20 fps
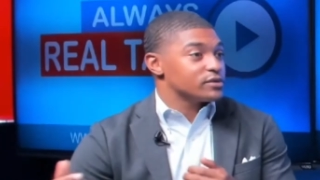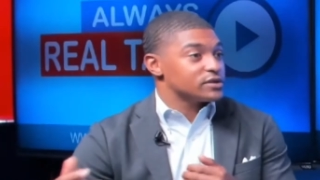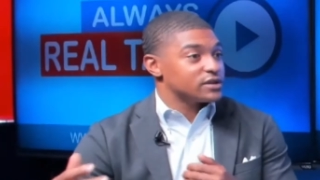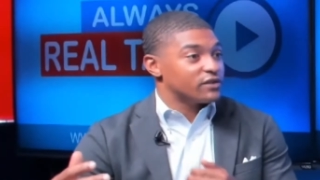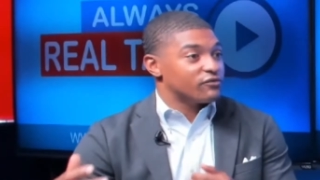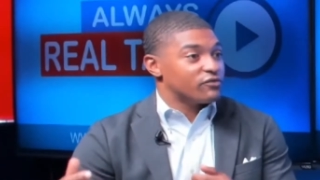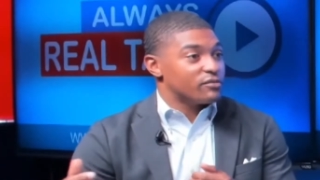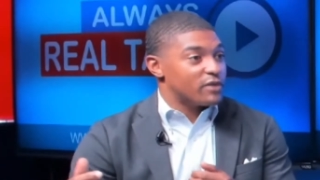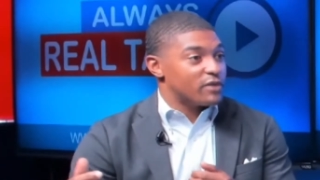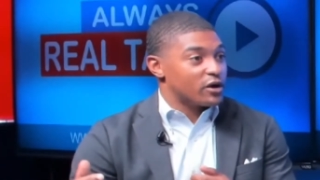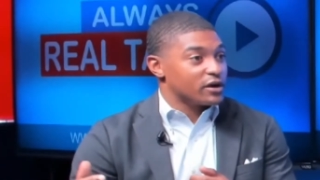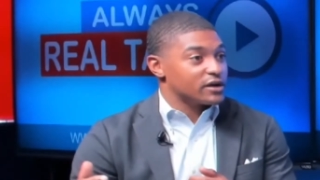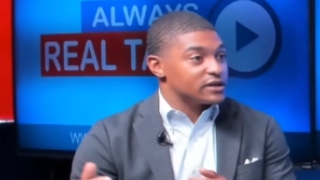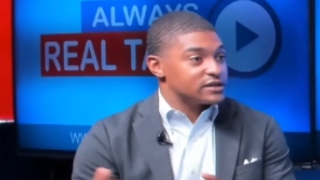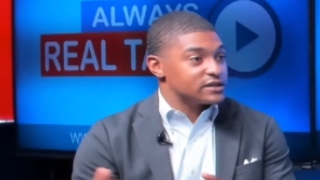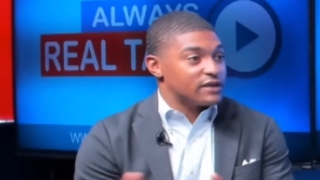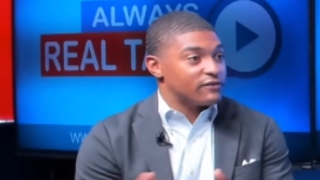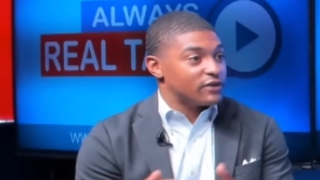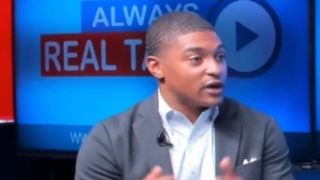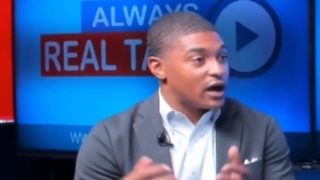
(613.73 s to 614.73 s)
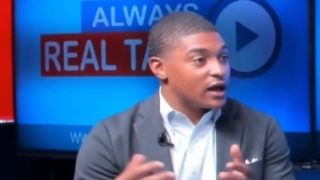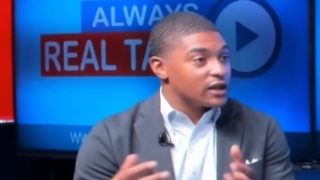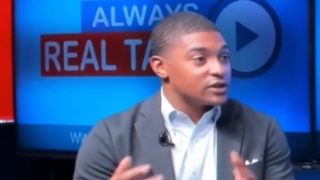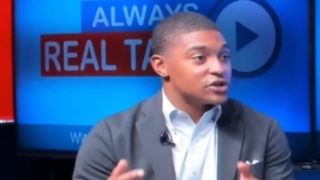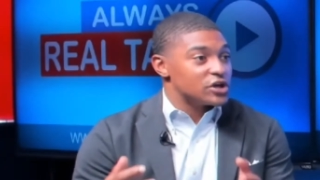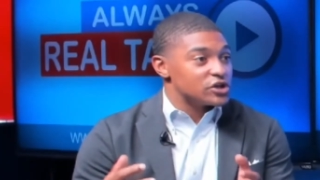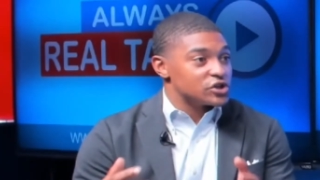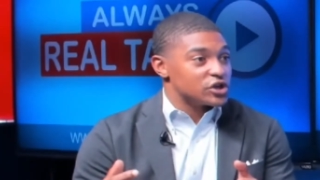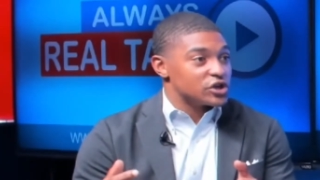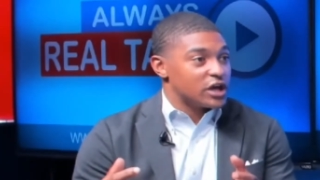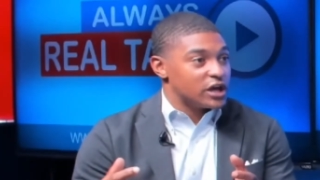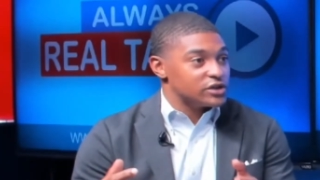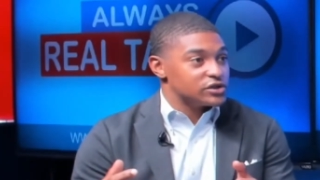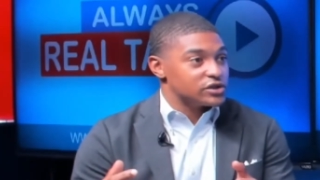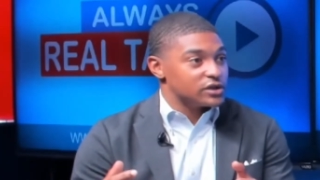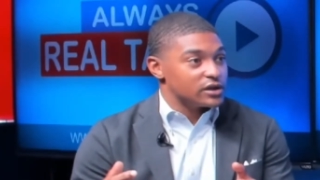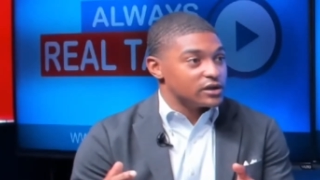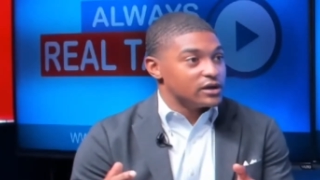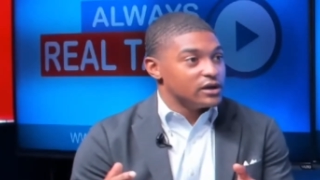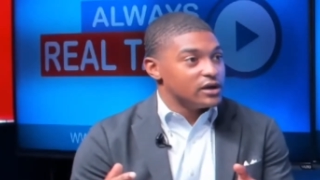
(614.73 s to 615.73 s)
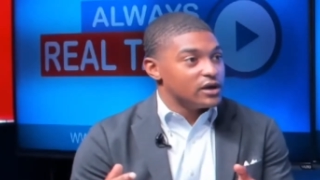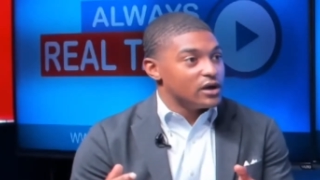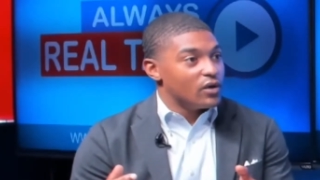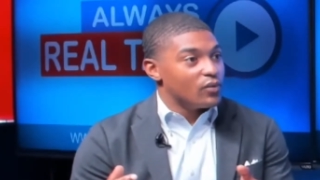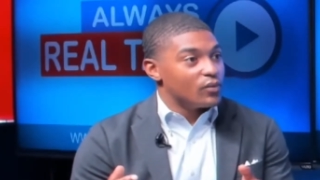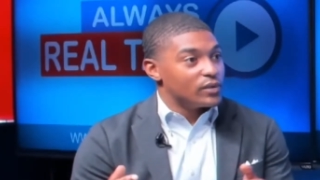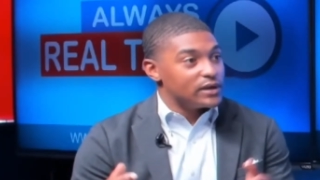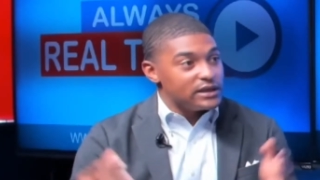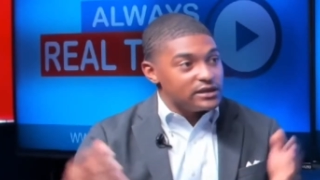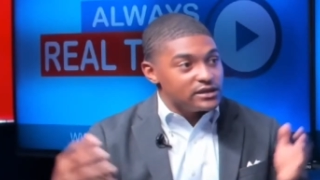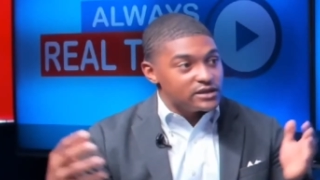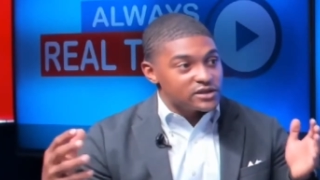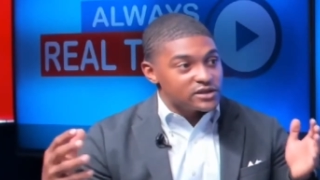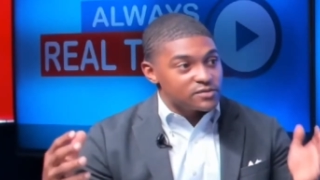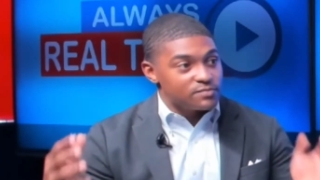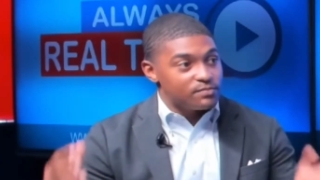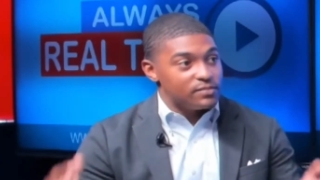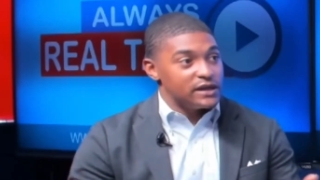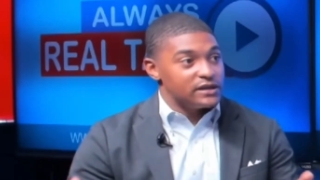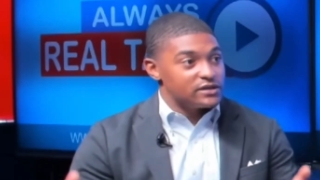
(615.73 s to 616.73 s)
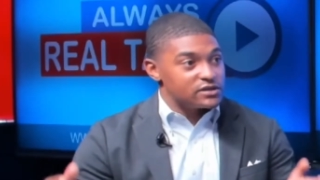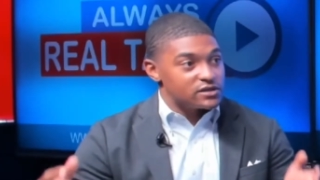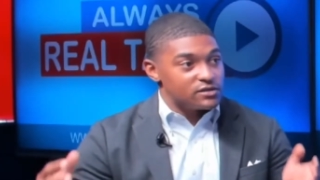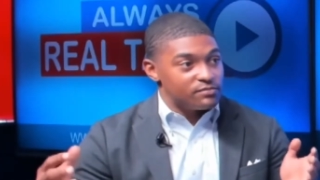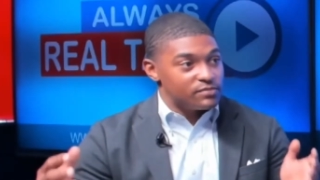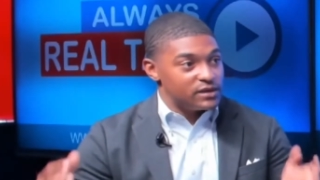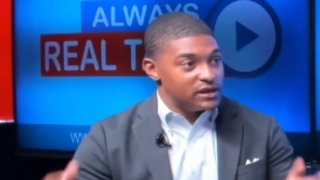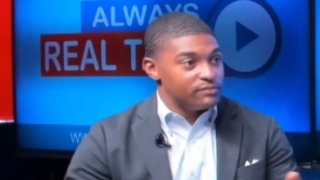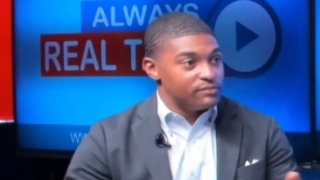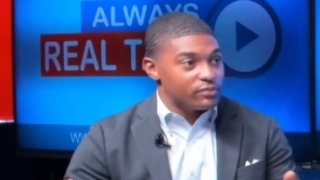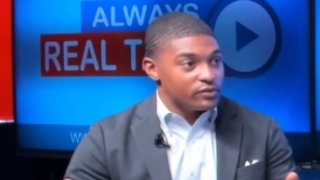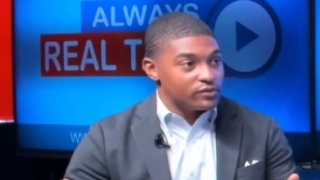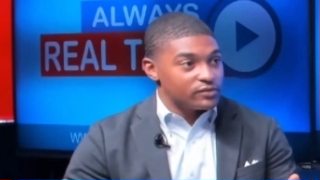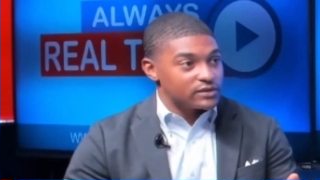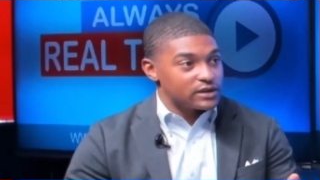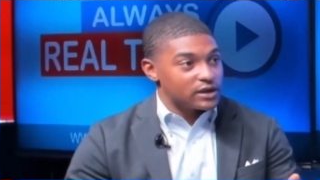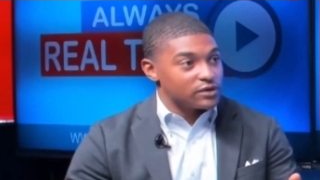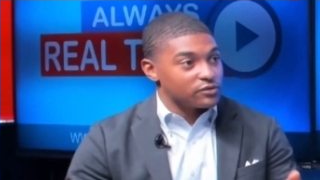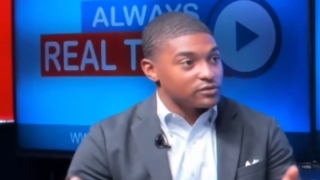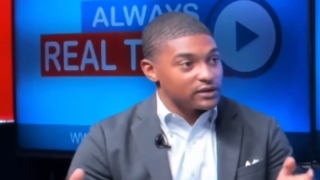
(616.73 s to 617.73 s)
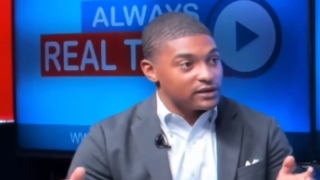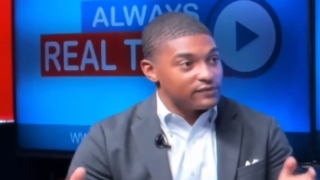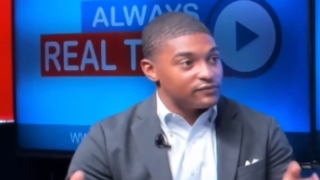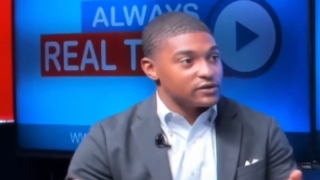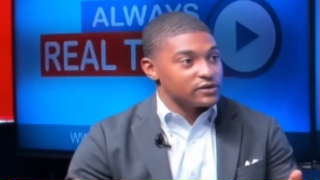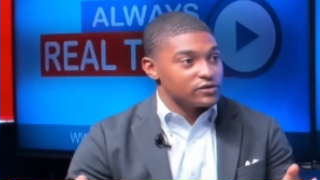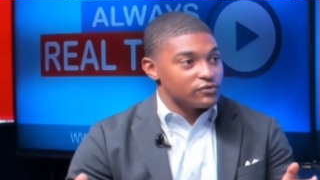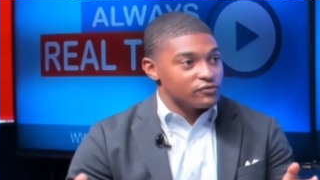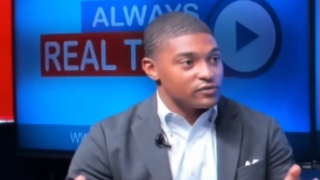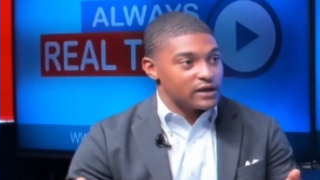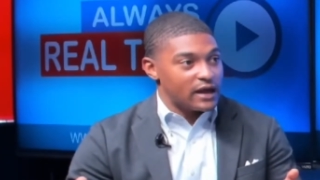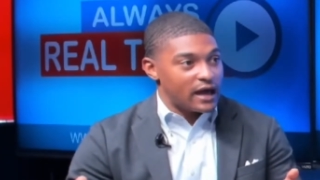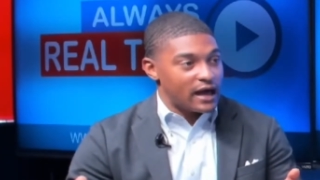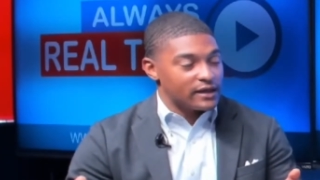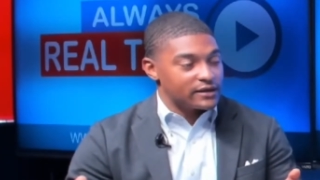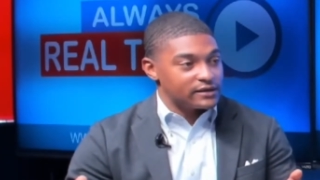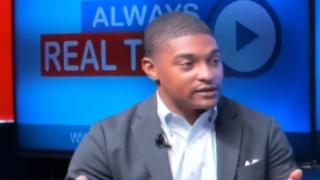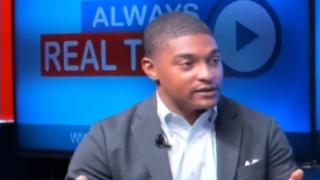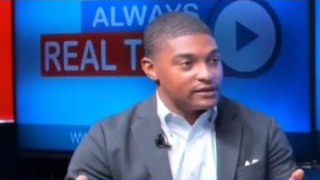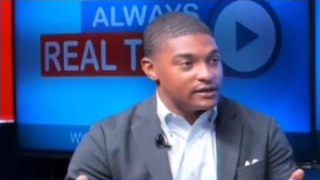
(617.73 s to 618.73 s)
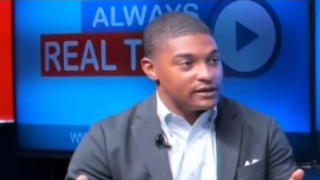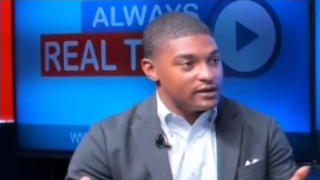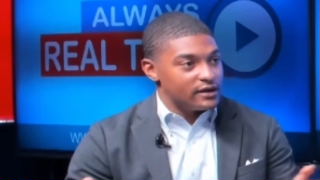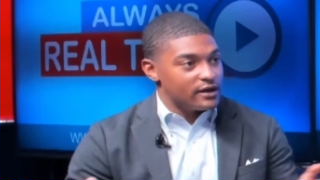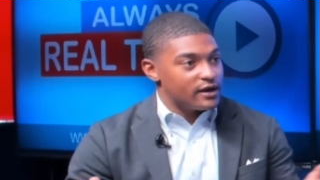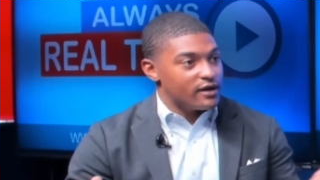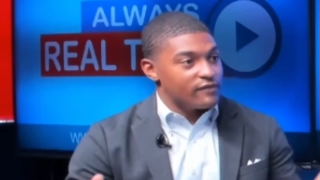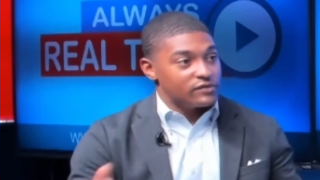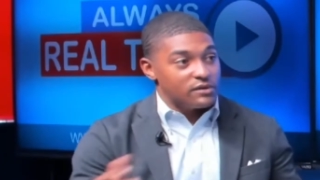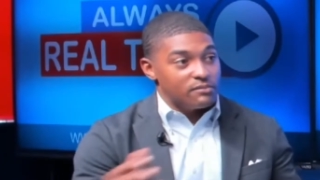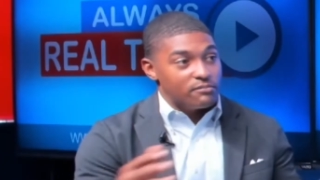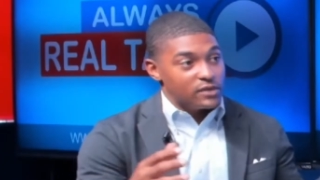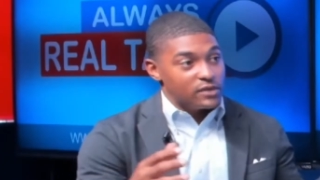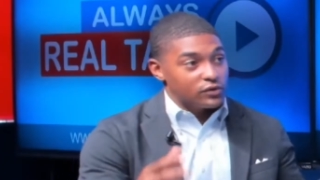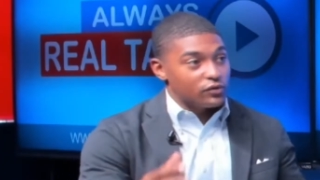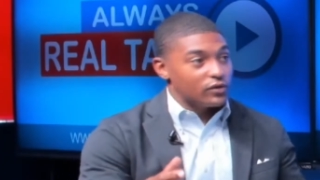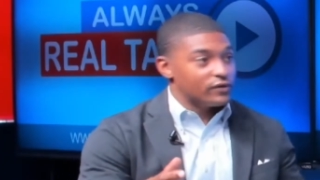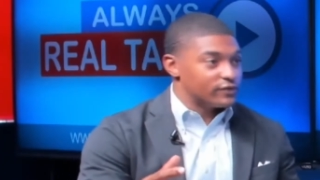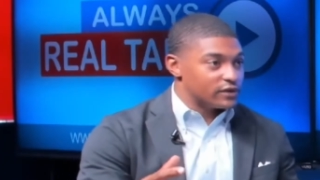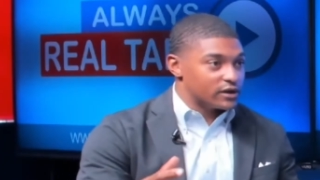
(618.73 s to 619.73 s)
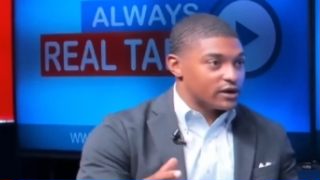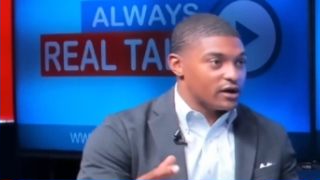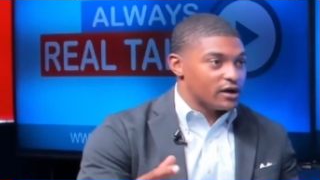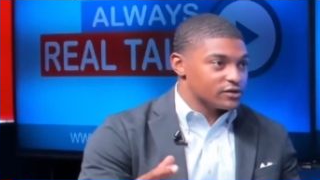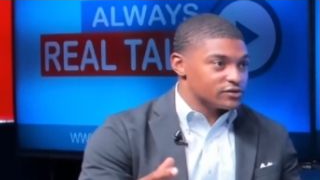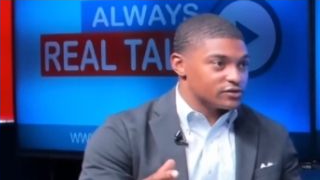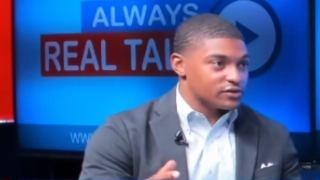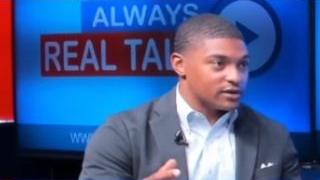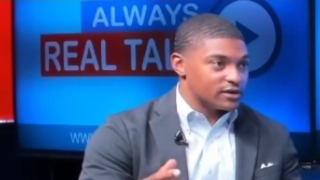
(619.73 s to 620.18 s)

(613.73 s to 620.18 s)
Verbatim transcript: of Americans have a college education. We need to speak to people that are living the reality of the middle of the country.